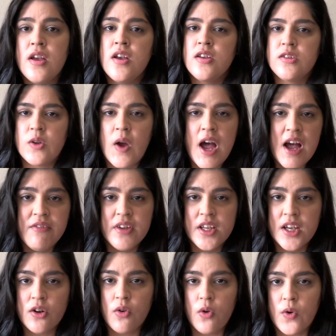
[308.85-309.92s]
So having
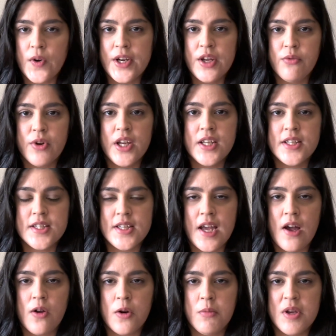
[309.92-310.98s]
it already written
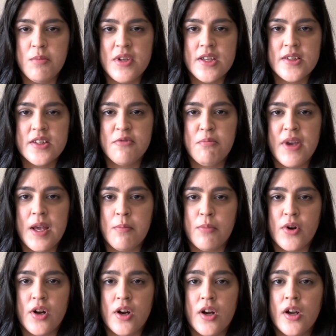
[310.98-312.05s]
down on my piece of
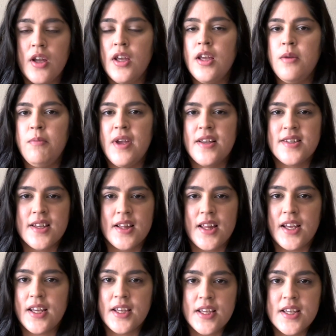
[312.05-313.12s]
paper makes it
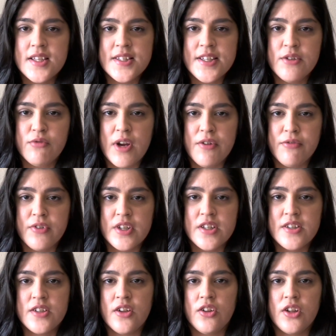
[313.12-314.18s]
like an easy reference
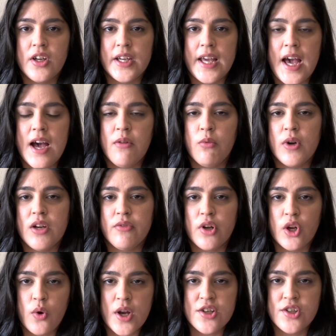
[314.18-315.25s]
to look at whenever a
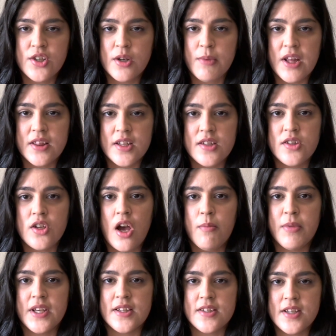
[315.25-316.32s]
question about these
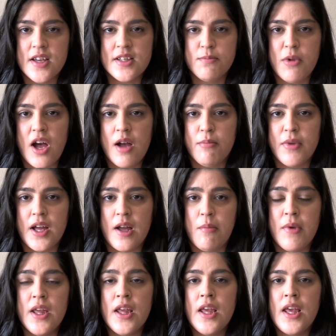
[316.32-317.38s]
topics does pop
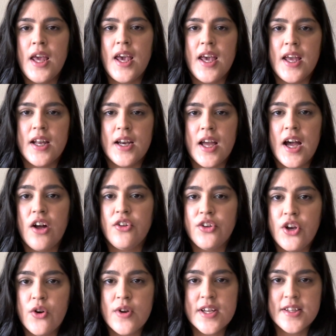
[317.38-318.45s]
up, and I'll
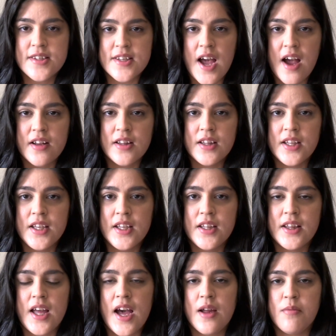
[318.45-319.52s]
know exactly
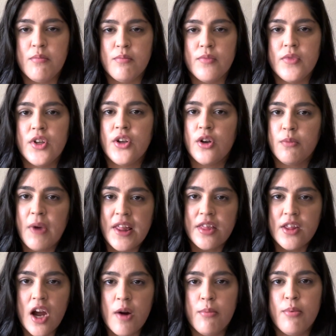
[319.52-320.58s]
that, you know, my
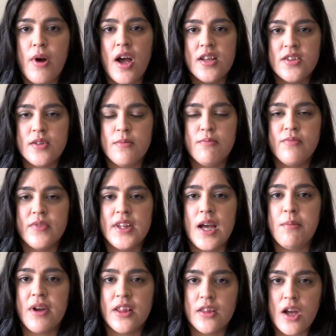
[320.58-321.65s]
thought
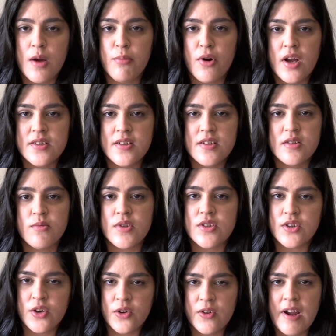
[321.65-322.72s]
process was
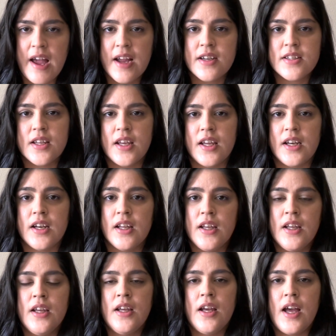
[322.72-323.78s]
correct, and
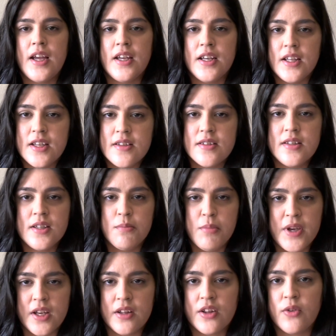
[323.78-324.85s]
I could easily
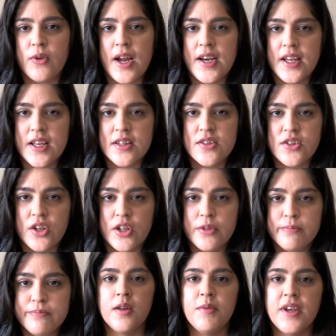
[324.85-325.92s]
pick the right answer.
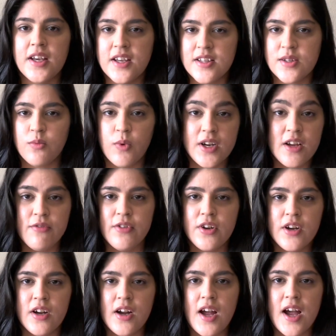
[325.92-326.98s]
Because
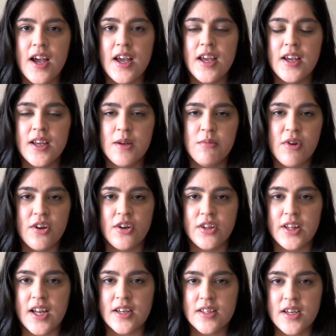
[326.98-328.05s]
whenever I am under
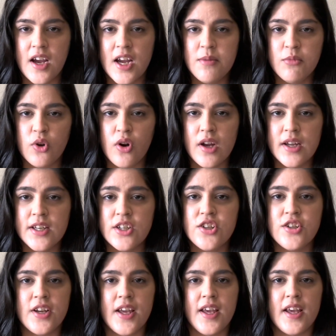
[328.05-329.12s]
that time
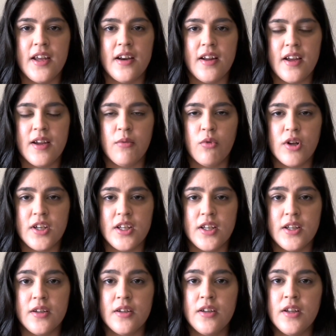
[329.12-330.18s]
crunch and I want
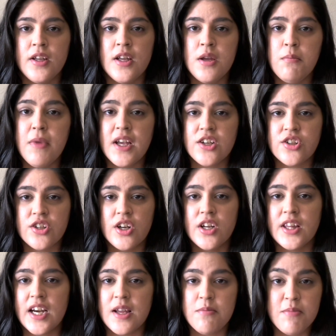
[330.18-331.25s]
to make sure
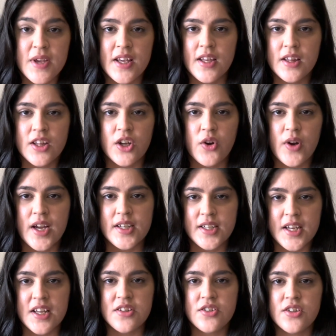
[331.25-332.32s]
that I'm picking the correct
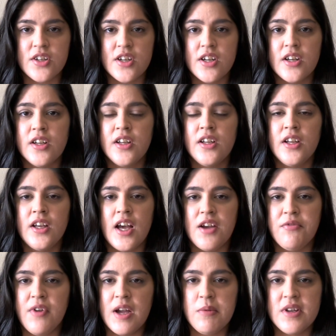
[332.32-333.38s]
answer, I
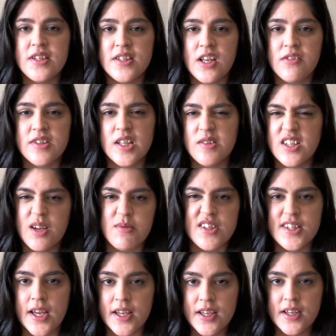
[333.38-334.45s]
find myself sometimes
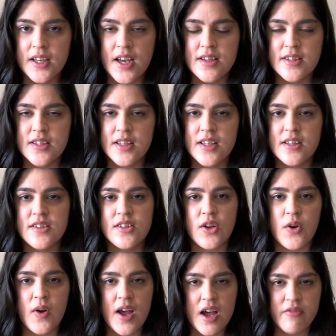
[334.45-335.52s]
second guessing.
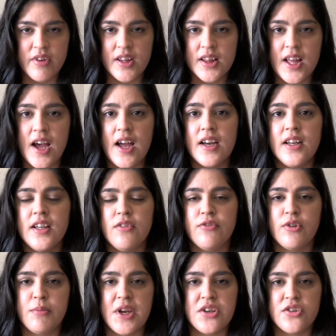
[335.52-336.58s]
So having that
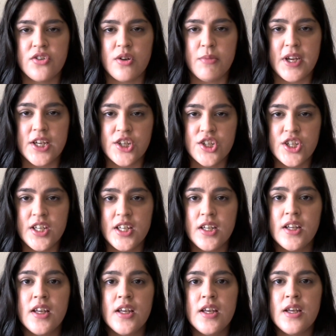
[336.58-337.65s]
information on my sheet
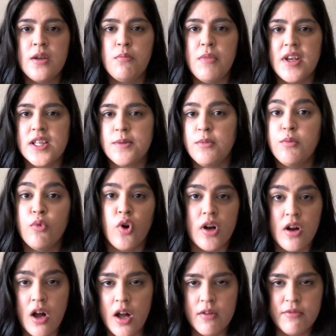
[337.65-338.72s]
makes me more
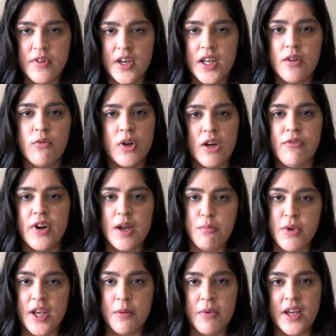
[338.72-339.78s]
confident whenever I
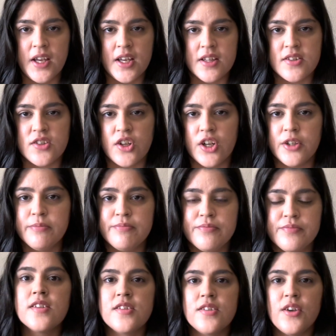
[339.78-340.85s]
pick my answer.
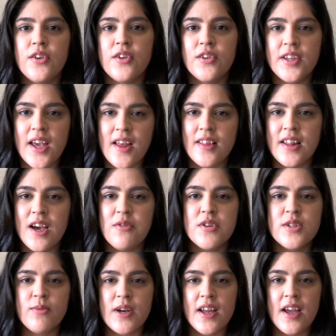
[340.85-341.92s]
So yeah, that
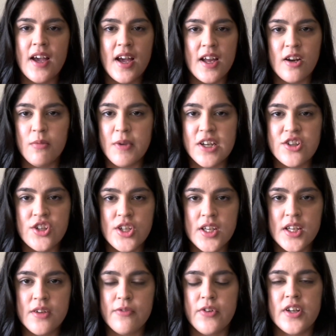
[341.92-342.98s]
was what I had on my
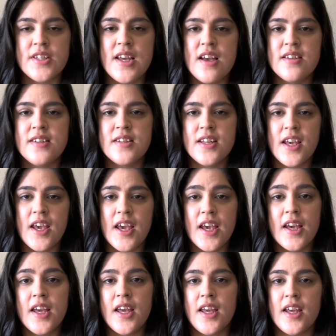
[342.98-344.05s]
sheet for test
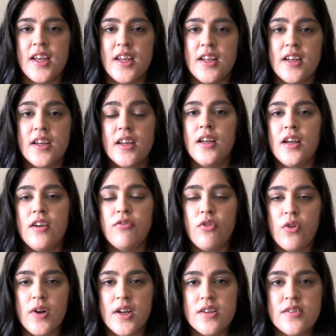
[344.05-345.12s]
day. And of
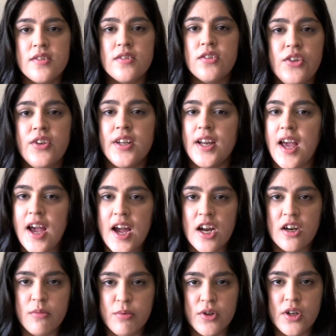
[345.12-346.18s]
course, you can add
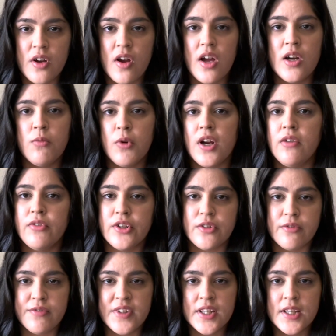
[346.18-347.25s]
or put on whatever you
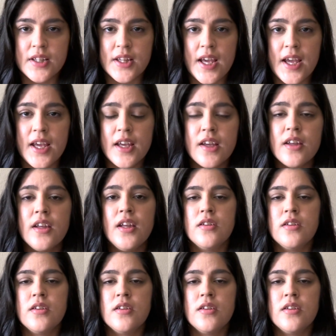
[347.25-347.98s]
feel like.